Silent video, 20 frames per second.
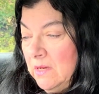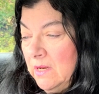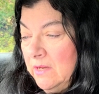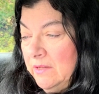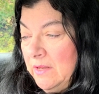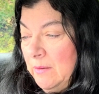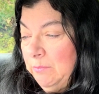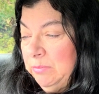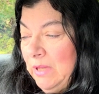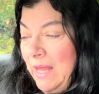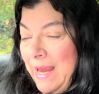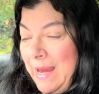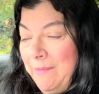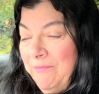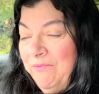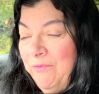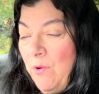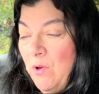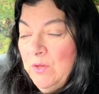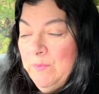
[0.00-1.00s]
The
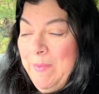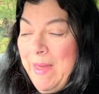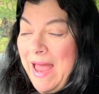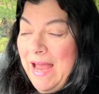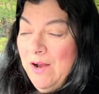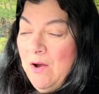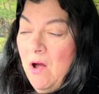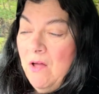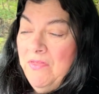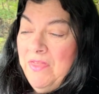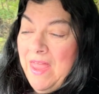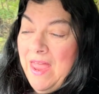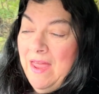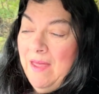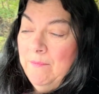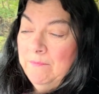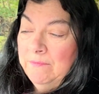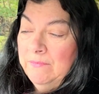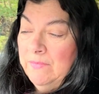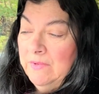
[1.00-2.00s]
blame falls back on
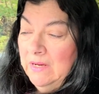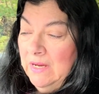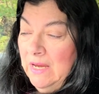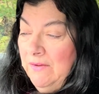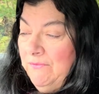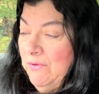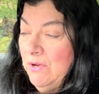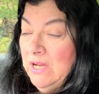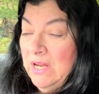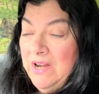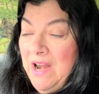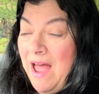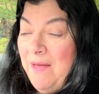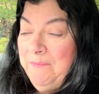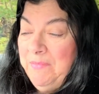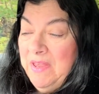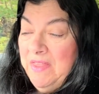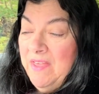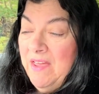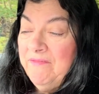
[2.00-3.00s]
them. Evil
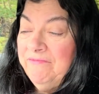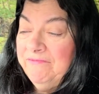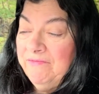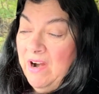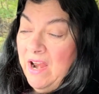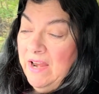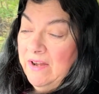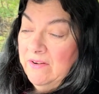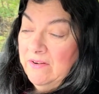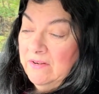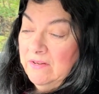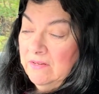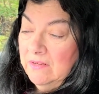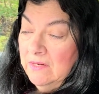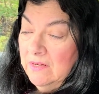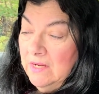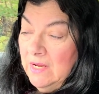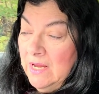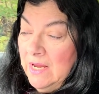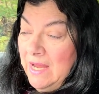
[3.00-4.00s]
cannot be their friend,
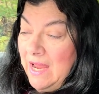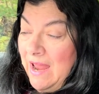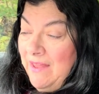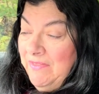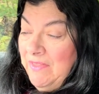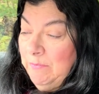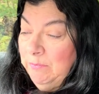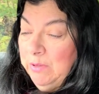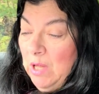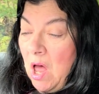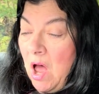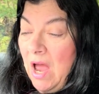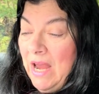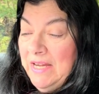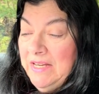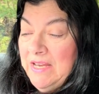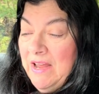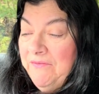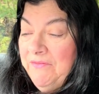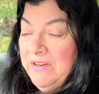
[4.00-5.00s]
and the
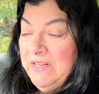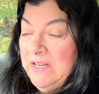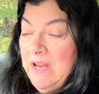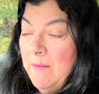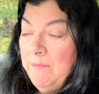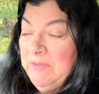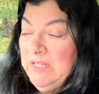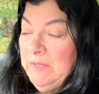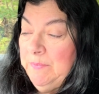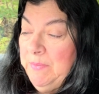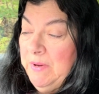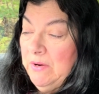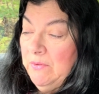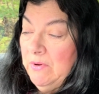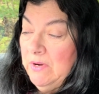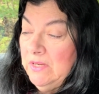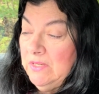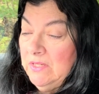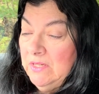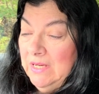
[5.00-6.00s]
blind, deaf, and dumb
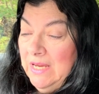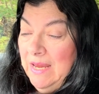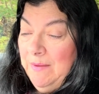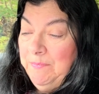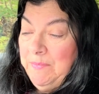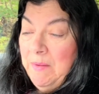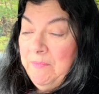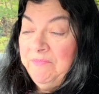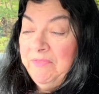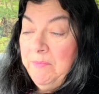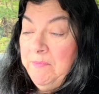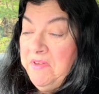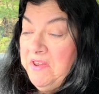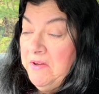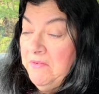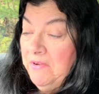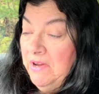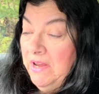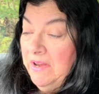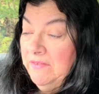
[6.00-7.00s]
spirits keep them from
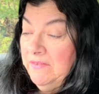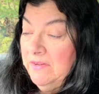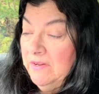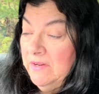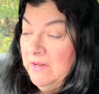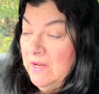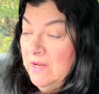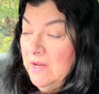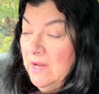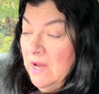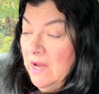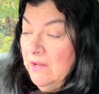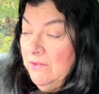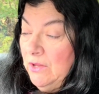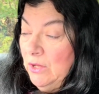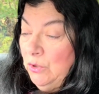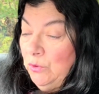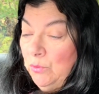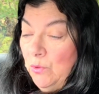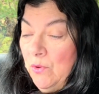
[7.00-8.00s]
hearing it.
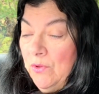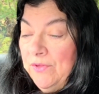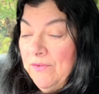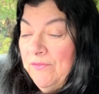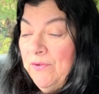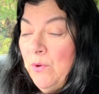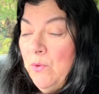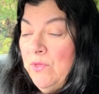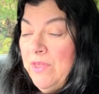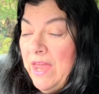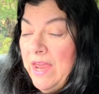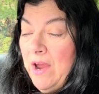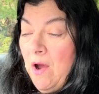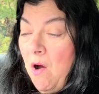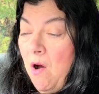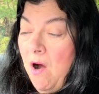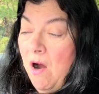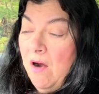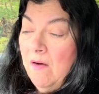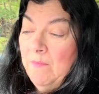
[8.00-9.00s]
The truth of who they
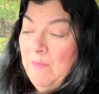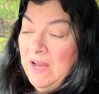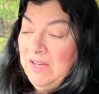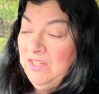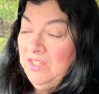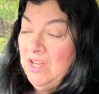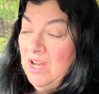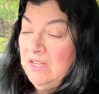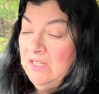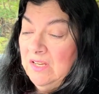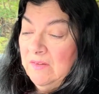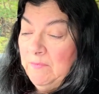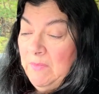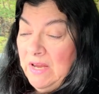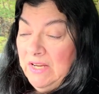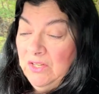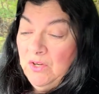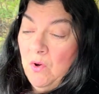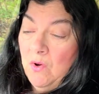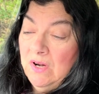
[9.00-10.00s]
are, my sons and
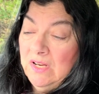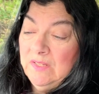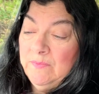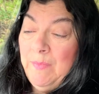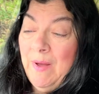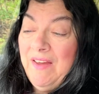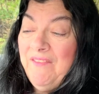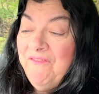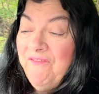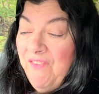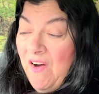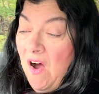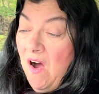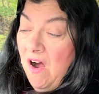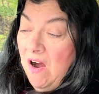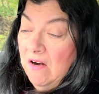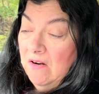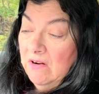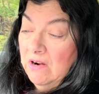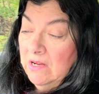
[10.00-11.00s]
my daughters by
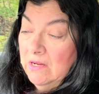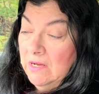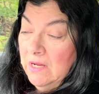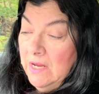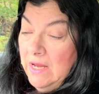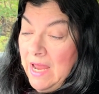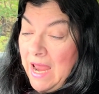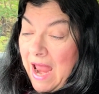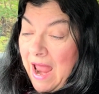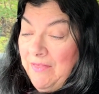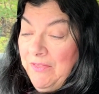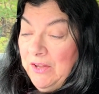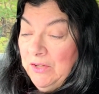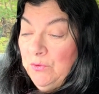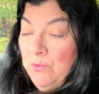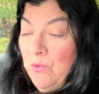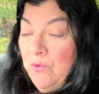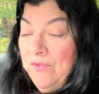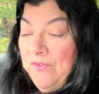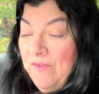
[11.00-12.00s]
far, and the
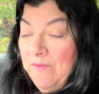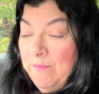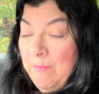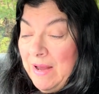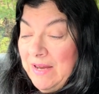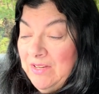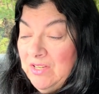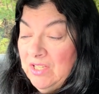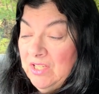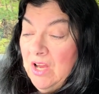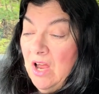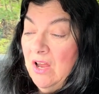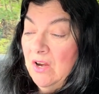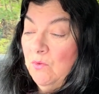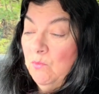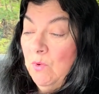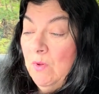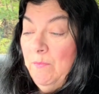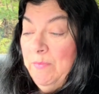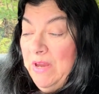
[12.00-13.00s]
truth of my
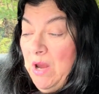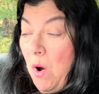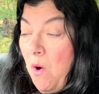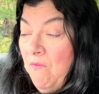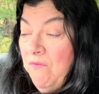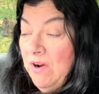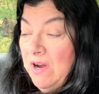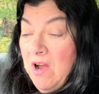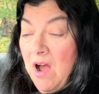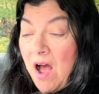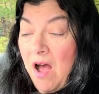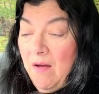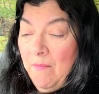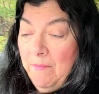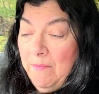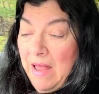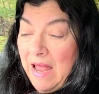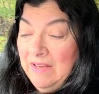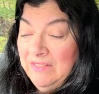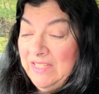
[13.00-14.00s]
son will be
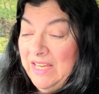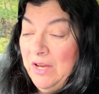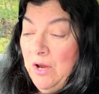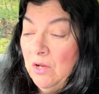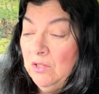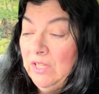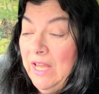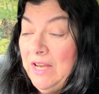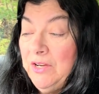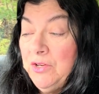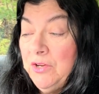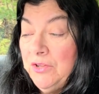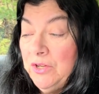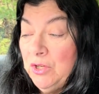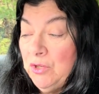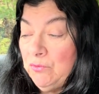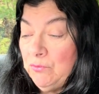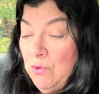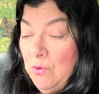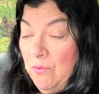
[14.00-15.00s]
overcome as they are led to the
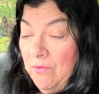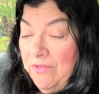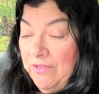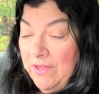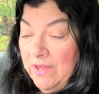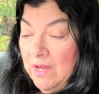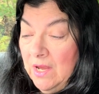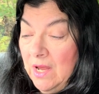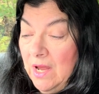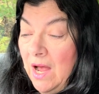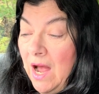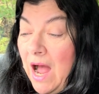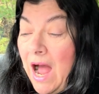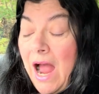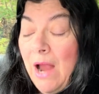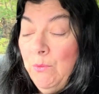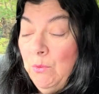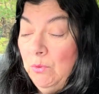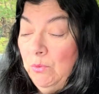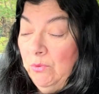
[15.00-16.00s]
truth.
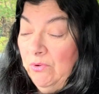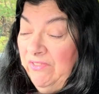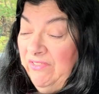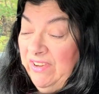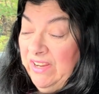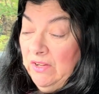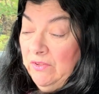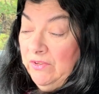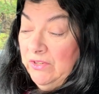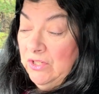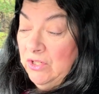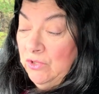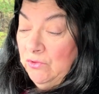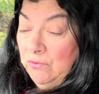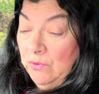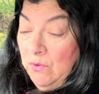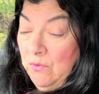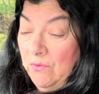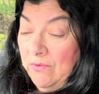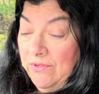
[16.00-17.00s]
I will reveal this
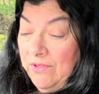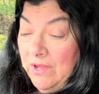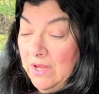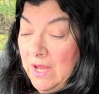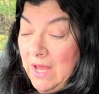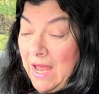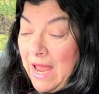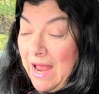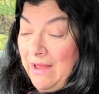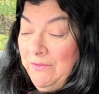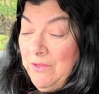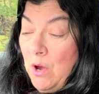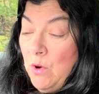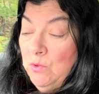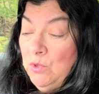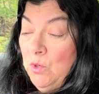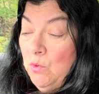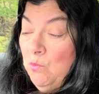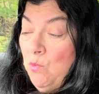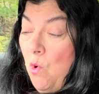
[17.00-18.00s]
truth, and
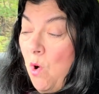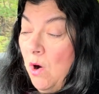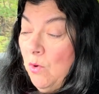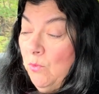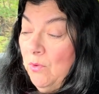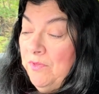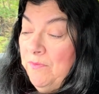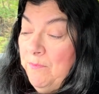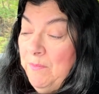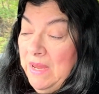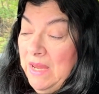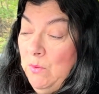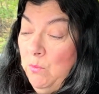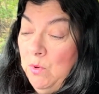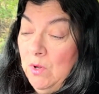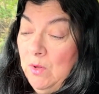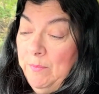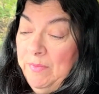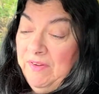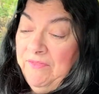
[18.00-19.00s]
those who walk with me
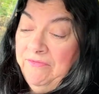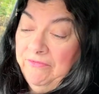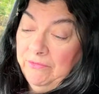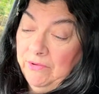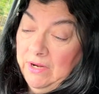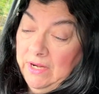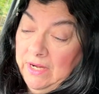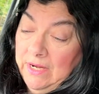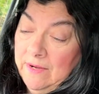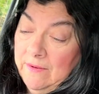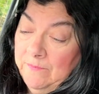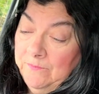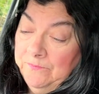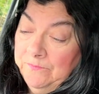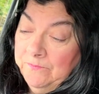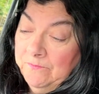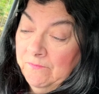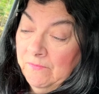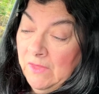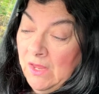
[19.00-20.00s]
will be free.
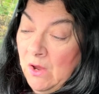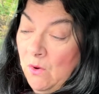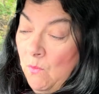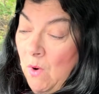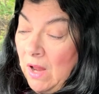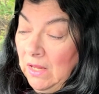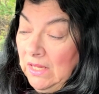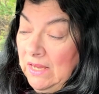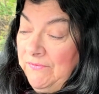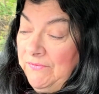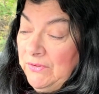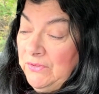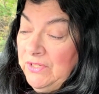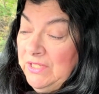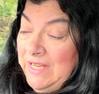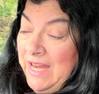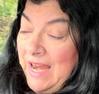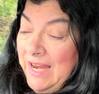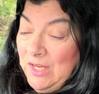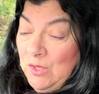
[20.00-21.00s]
While evil
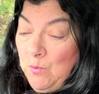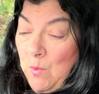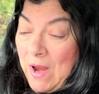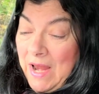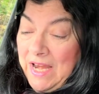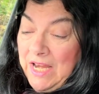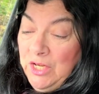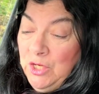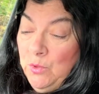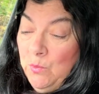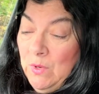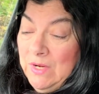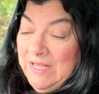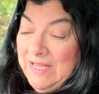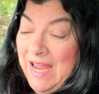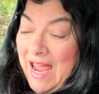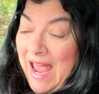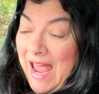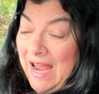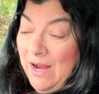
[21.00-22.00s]
stands waiting to
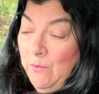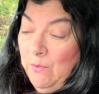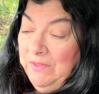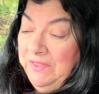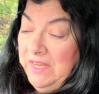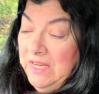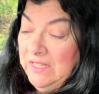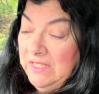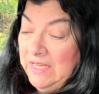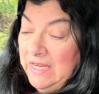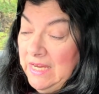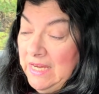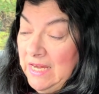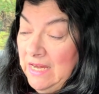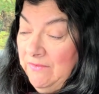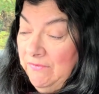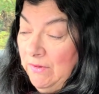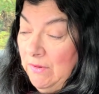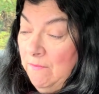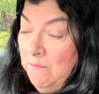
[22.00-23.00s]
attack with these
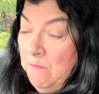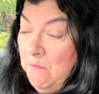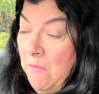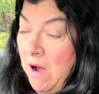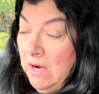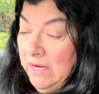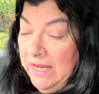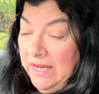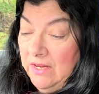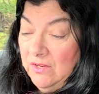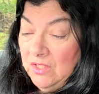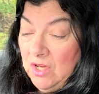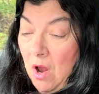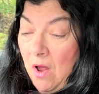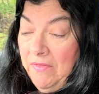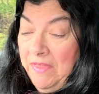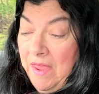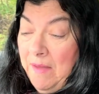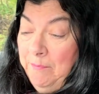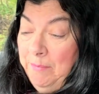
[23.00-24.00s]
evil monkeys
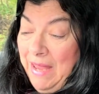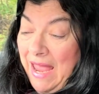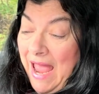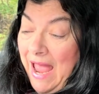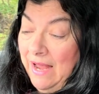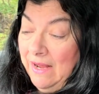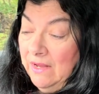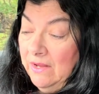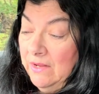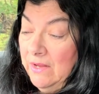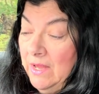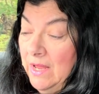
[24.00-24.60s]
on their back,